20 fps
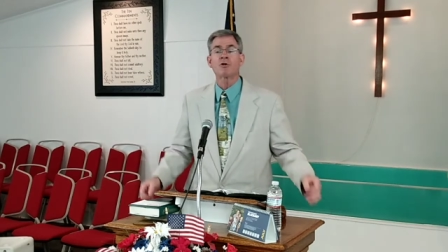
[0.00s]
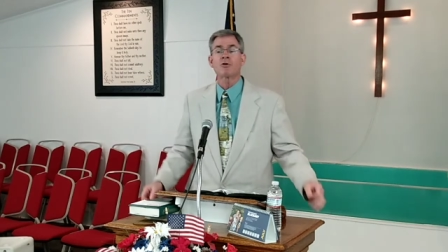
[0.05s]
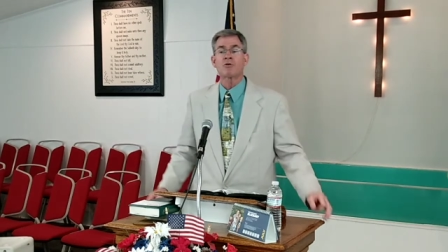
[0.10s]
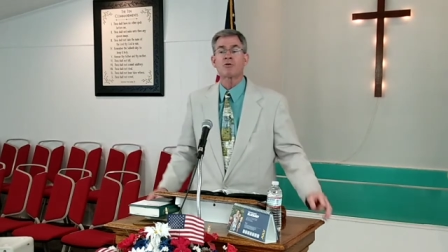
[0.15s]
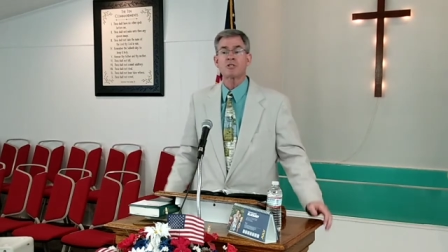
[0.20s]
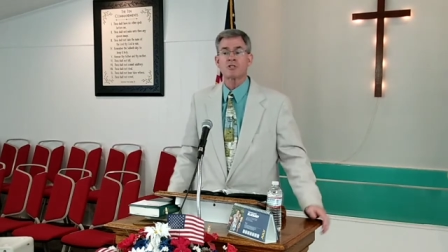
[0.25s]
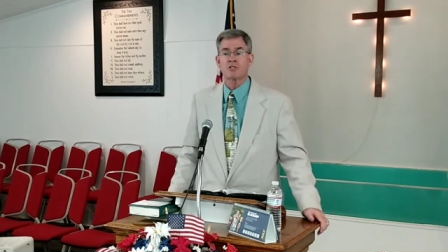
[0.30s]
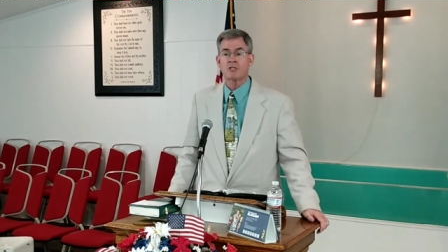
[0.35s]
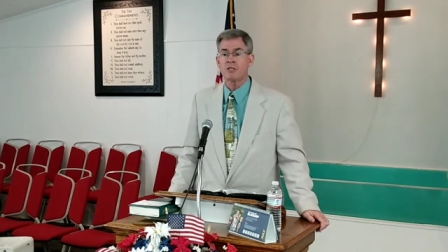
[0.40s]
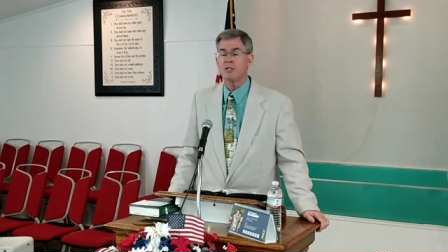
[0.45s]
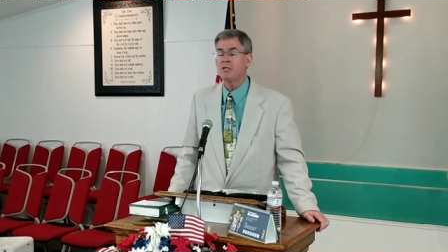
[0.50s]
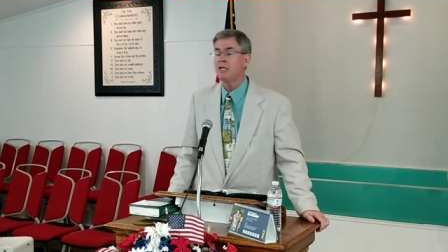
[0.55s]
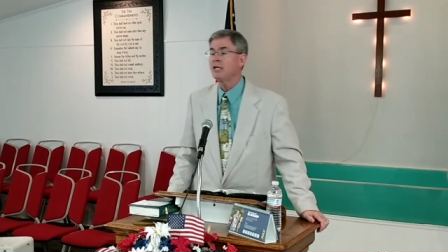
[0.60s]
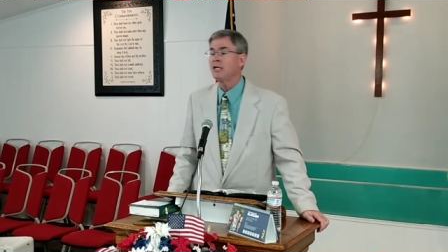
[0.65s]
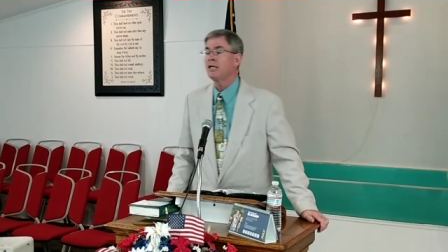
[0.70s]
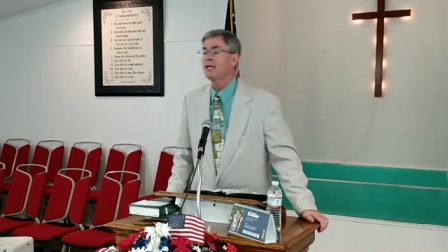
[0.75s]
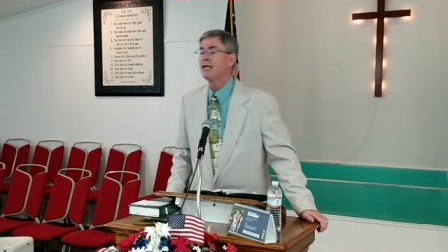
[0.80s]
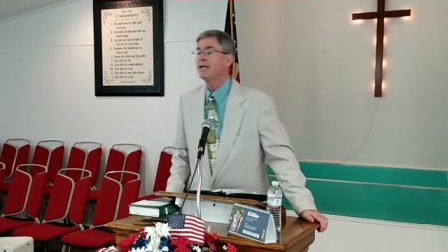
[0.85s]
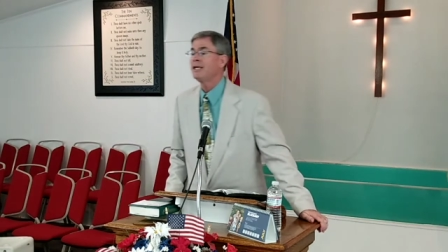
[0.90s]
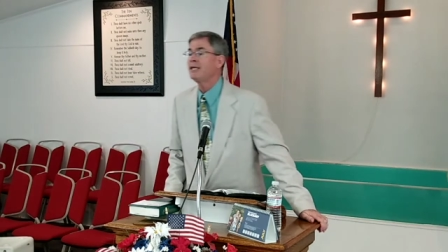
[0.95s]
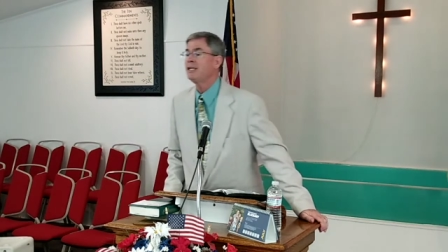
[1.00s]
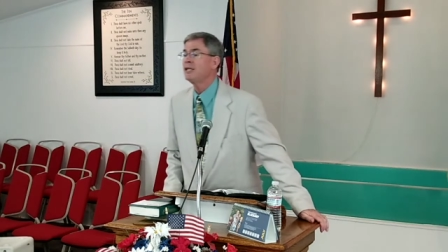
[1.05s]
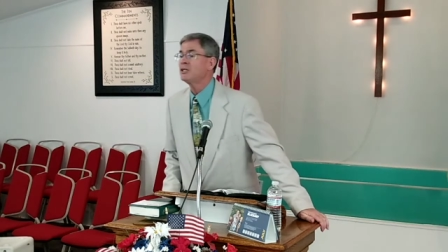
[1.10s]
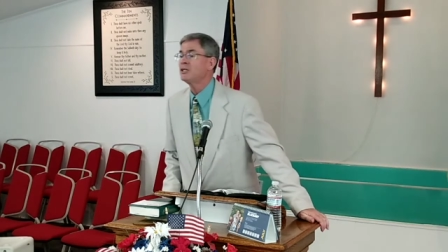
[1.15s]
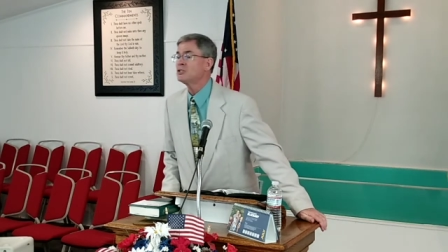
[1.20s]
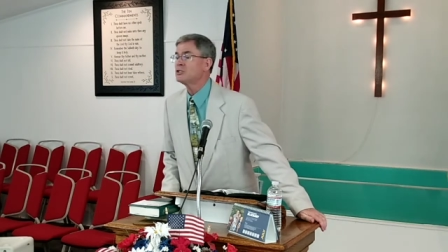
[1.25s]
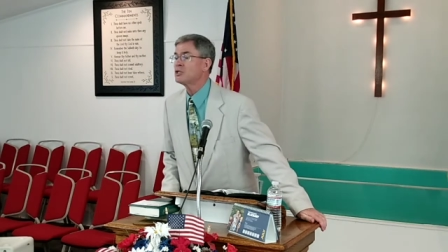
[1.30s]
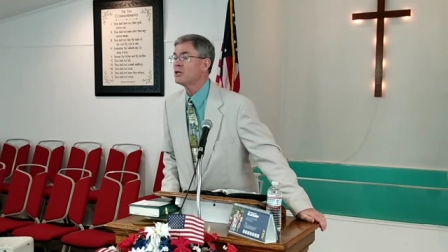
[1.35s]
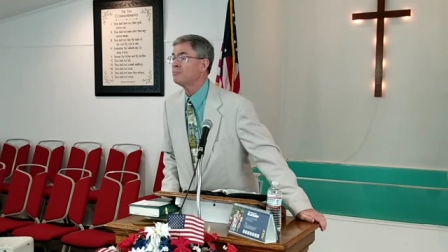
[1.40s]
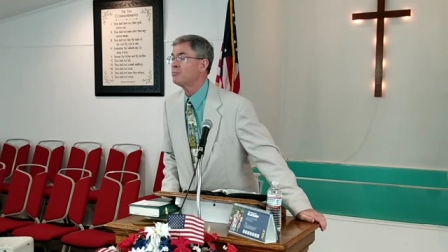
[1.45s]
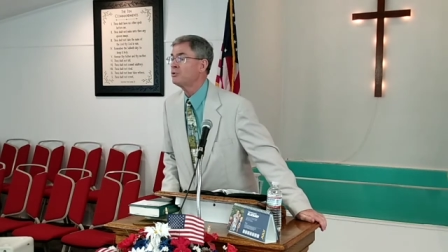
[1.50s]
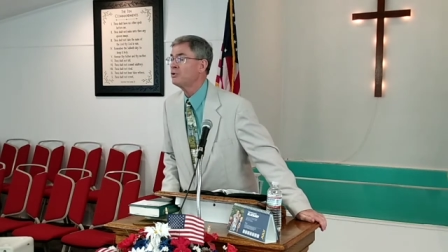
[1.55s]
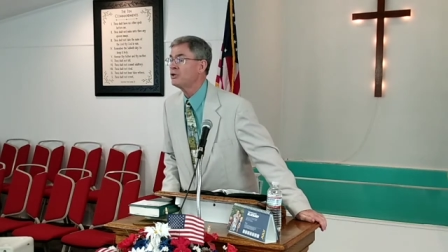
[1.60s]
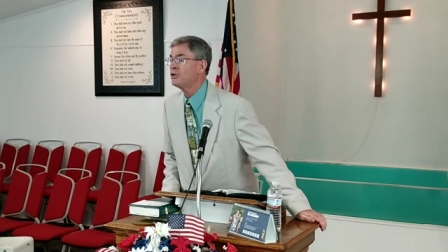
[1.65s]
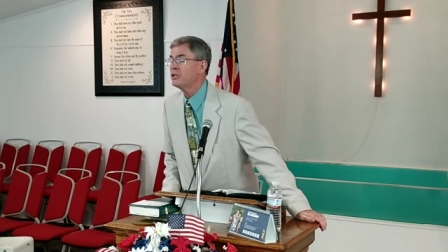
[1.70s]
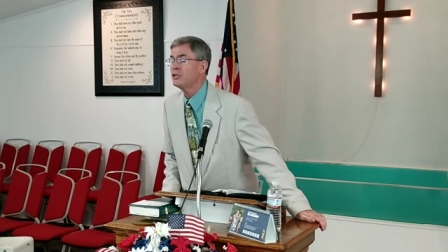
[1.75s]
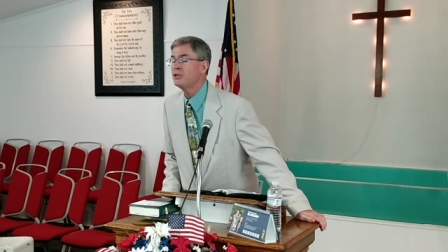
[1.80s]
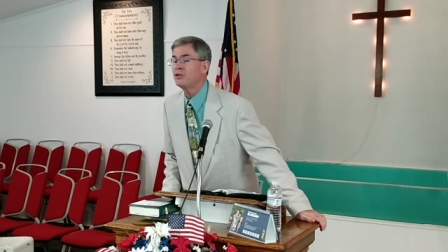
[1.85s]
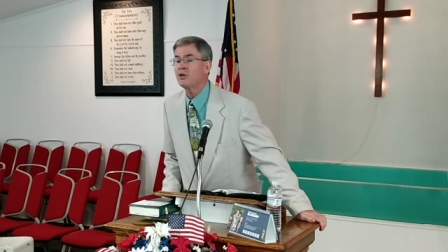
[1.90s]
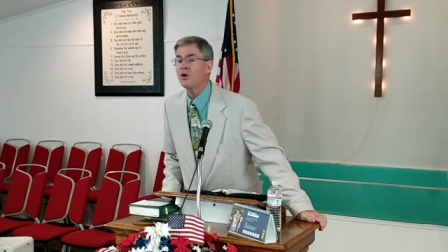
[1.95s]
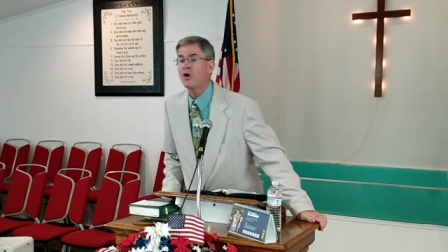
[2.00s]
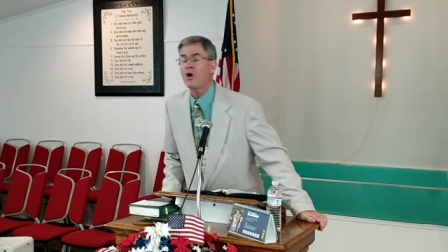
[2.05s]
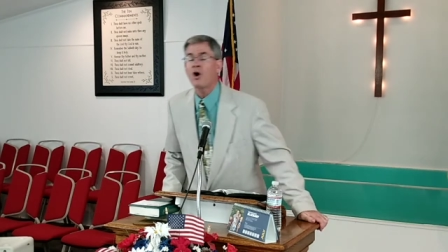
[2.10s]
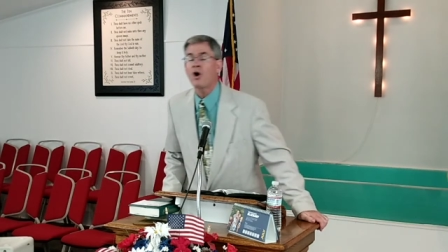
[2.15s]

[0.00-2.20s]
Christian, He ends up putting in your